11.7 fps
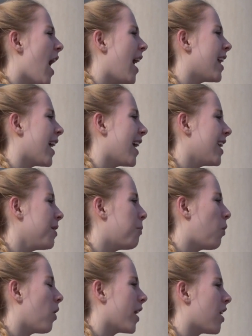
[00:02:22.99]
at any
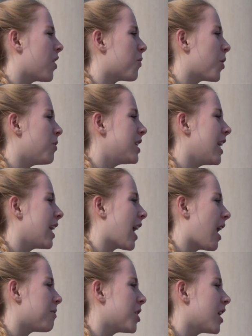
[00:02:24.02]
point on a rotating
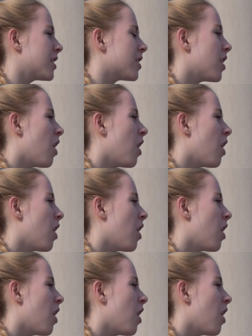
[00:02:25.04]
object,